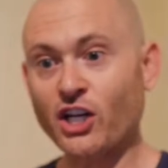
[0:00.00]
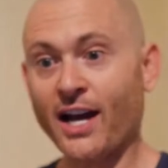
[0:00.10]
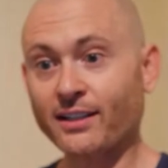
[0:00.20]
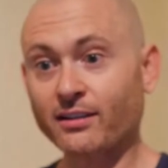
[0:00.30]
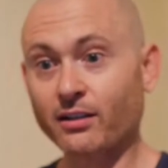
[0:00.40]

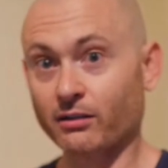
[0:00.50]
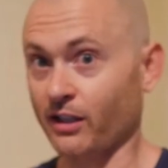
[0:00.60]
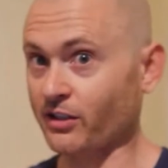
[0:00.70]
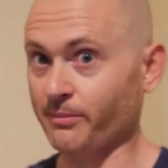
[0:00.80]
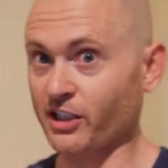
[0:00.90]
checked,
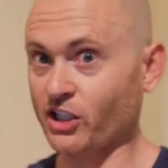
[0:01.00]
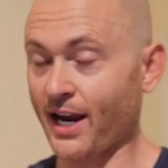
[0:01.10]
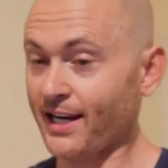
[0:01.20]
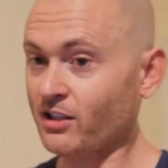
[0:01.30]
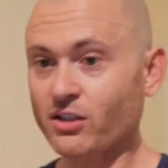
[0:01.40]
unless something
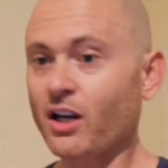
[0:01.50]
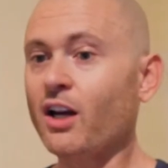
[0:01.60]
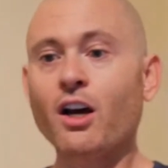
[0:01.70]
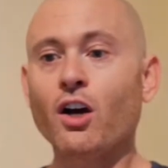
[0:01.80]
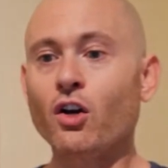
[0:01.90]
changed,
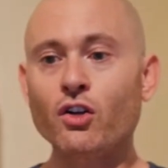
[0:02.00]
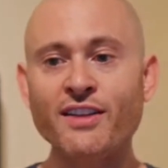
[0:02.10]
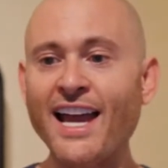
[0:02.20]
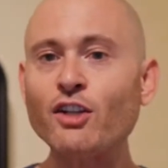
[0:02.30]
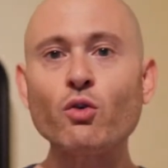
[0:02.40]

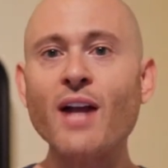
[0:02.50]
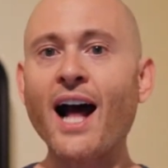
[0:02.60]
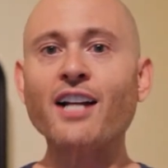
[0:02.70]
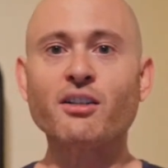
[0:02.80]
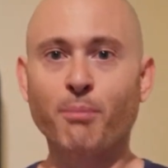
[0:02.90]
they do
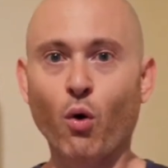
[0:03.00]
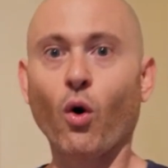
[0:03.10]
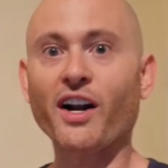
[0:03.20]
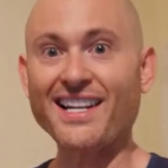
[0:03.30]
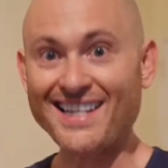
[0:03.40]
not
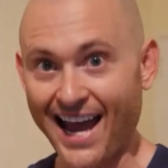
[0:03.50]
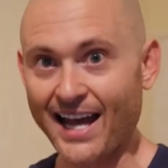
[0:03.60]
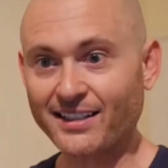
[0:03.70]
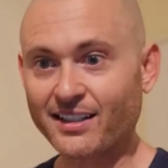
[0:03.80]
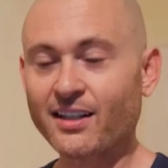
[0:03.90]
support
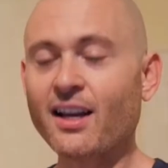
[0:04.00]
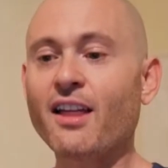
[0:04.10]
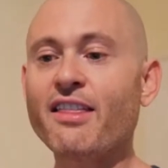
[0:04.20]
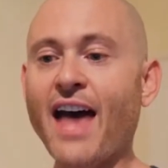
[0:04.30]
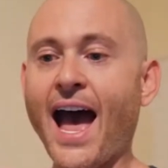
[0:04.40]
yet
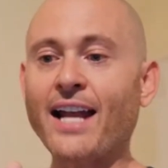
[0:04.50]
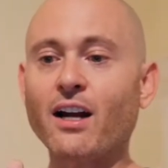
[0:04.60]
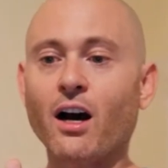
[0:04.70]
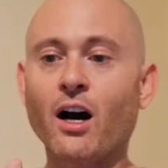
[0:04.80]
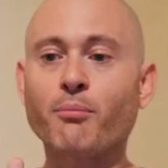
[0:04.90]
that
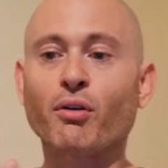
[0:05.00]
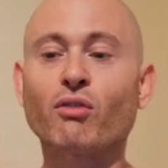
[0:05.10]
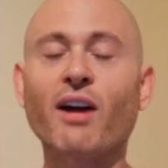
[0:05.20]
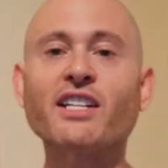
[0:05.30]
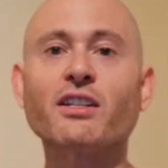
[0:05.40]

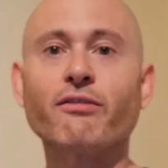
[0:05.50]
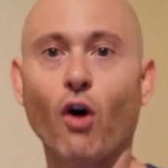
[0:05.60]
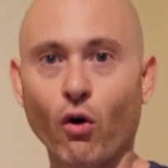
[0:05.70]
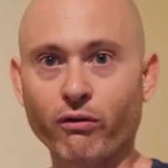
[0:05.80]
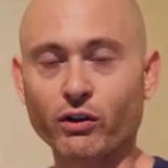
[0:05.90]
progressive
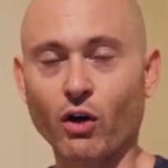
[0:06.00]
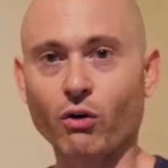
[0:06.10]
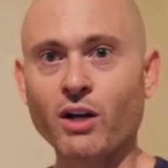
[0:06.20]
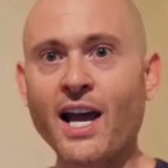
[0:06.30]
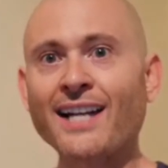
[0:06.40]

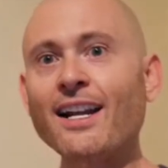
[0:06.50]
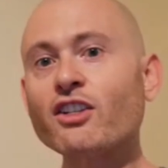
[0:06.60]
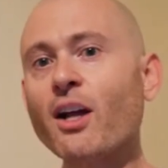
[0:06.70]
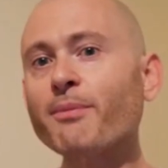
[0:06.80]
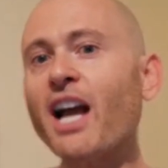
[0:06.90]
overload. Now,
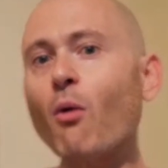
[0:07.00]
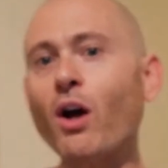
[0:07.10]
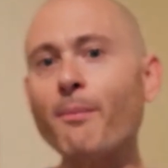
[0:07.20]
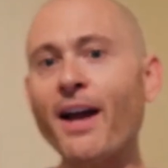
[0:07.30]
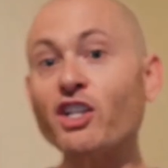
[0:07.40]
something I
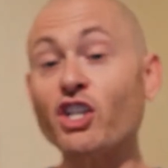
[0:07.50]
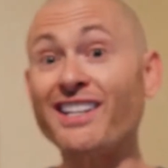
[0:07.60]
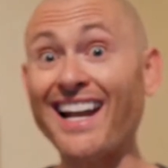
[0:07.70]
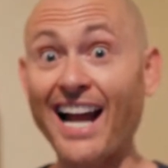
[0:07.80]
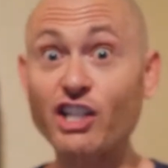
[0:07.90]
want to
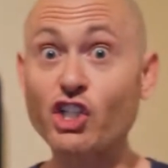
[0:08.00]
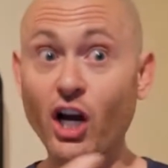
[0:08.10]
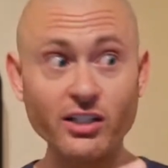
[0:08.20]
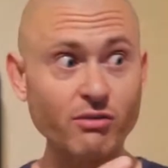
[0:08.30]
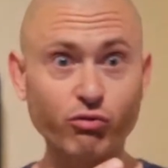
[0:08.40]
mention that I
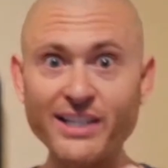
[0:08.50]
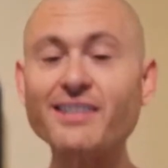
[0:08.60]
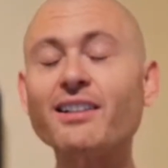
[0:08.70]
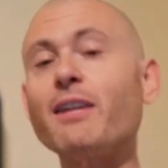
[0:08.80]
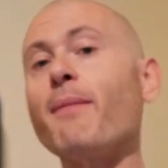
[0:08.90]
just
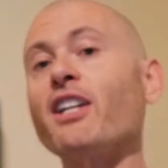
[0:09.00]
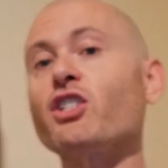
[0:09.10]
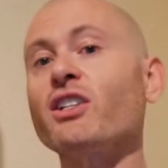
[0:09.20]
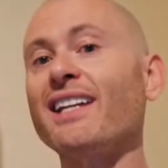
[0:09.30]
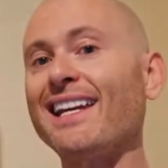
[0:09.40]
recently
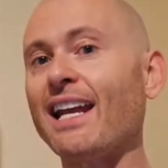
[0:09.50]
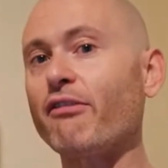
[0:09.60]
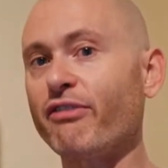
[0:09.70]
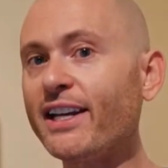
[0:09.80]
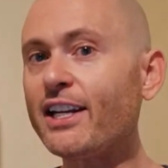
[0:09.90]
mentioned in
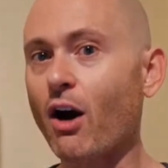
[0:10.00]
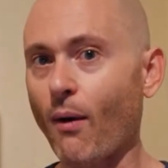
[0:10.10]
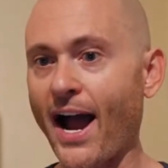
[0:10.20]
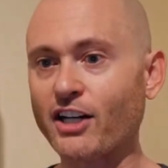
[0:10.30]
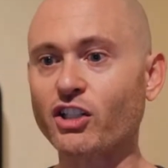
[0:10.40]
a
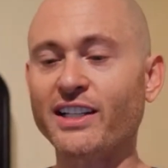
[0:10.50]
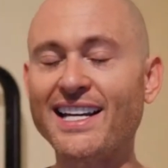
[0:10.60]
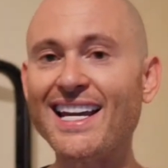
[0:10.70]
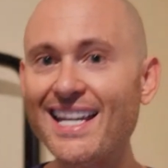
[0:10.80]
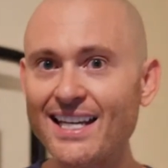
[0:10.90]
video
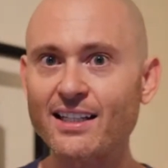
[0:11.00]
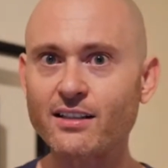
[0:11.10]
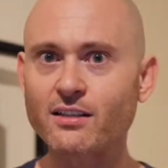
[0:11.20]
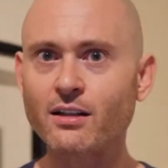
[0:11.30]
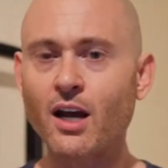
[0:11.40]
actually
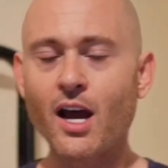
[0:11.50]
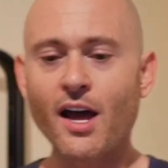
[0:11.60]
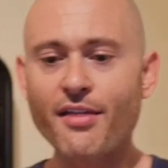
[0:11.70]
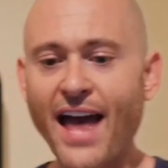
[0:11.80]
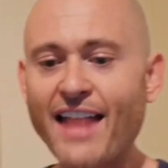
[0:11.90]
is
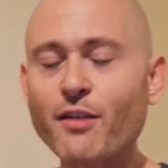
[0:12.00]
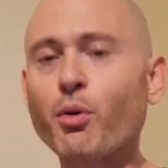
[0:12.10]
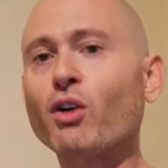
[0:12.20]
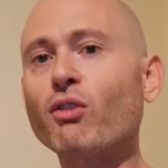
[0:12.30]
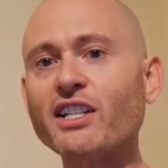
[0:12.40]
that the
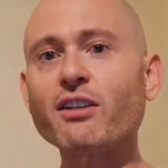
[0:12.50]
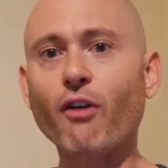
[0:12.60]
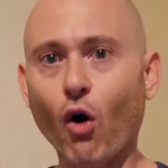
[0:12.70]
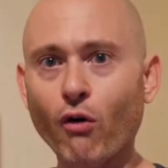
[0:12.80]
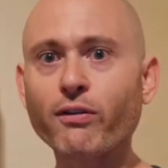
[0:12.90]

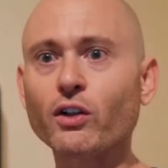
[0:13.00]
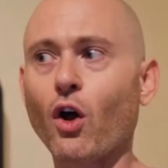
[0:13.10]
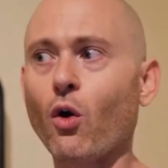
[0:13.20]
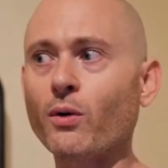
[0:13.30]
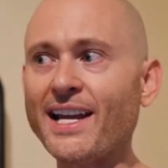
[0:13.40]
progressive
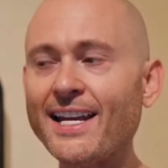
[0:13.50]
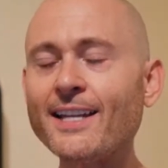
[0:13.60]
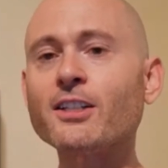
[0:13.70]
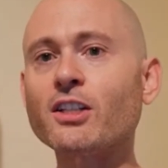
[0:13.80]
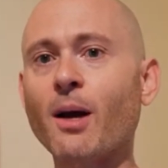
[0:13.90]
overload
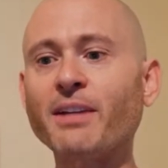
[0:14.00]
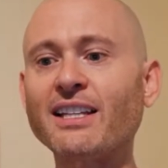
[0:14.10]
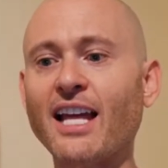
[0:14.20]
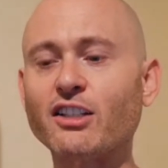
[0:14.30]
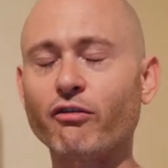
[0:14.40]
is
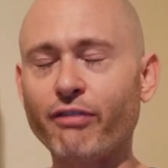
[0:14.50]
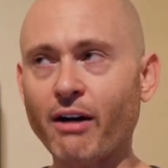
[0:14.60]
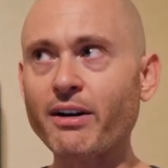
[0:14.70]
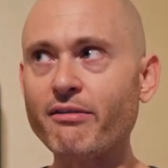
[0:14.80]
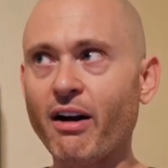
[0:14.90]
something that's
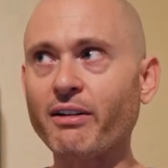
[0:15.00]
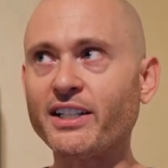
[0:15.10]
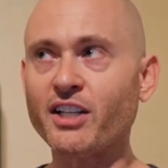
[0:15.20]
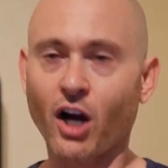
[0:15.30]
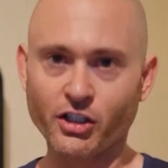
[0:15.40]
very,
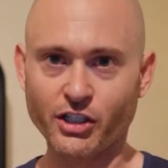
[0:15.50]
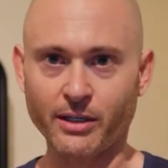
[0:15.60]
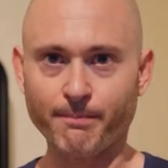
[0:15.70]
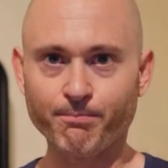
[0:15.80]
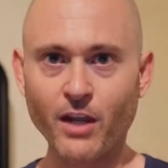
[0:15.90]
very
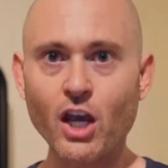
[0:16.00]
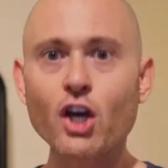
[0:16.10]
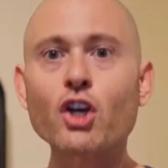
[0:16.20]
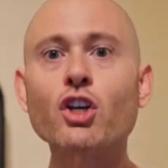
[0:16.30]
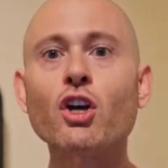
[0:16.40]
touchy.
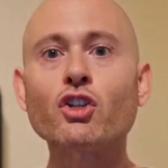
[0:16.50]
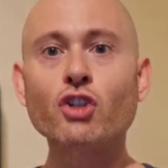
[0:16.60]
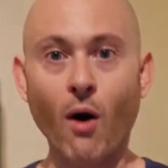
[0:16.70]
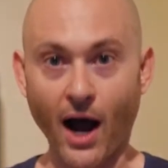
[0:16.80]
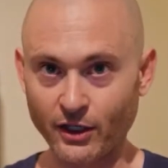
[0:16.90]

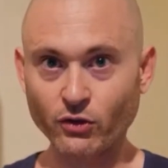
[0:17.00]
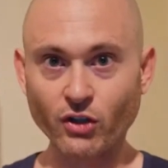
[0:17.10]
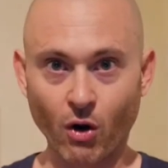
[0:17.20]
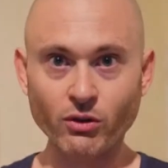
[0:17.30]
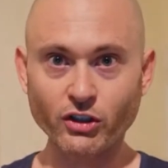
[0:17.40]
So I used
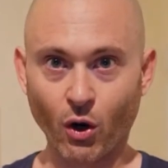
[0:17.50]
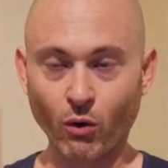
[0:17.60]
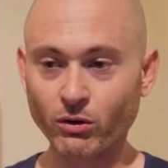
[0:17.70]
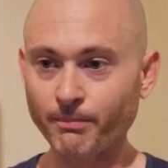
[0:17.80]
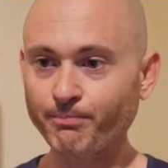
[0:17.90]
to own a
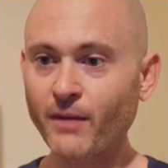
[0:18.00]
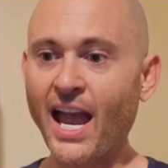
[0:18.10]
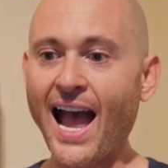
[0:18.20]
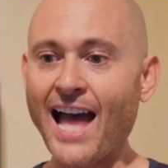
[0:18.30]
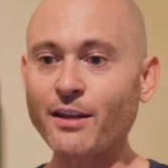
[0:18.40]
tonal,
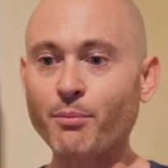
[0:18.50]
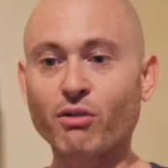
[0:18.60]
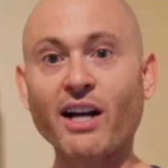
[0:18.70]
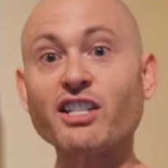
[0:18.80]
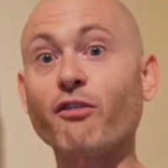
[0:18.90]
and the
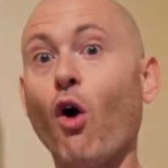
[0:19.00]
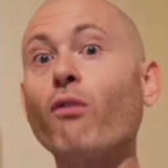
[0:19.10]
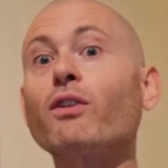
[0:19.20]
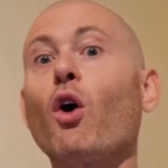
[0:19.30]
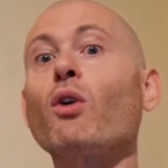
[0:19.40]
progressive
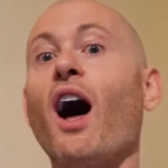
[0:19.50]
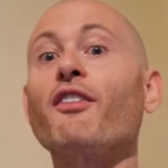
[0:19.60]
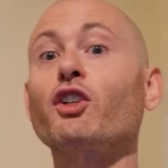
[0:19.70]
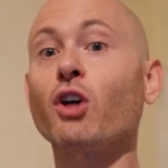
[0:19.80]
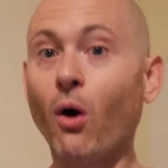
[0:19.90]
overload
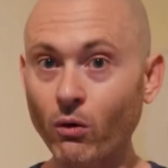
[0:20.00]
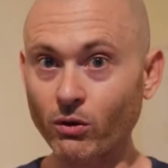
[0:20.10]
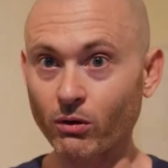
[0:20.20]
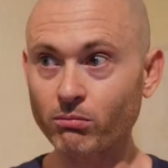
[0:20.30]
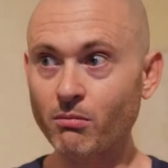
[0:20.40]
on the
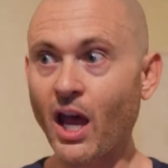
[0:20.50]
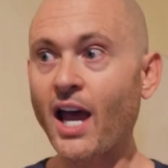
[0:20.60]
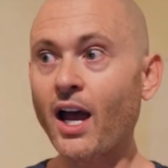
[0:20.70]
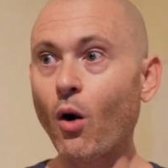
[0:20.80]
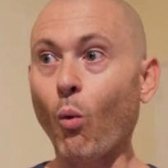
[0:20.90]
tonal,
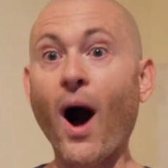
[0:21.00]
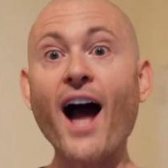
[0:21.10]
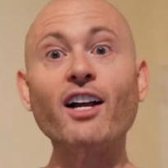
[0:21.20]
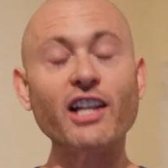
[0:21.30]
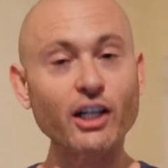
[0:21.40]

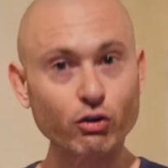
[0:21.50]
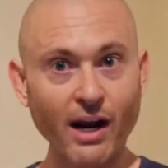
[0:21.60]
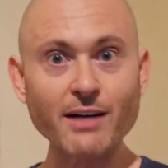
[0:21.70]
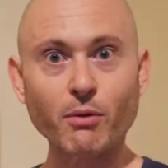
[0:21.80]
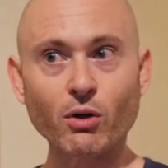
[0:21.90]
while
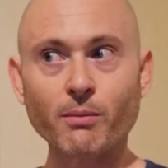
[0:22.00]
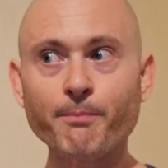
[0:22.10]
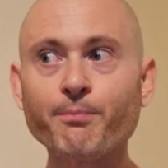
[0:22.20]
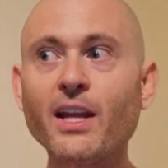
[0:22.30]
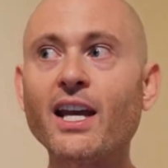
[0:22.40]
incredible,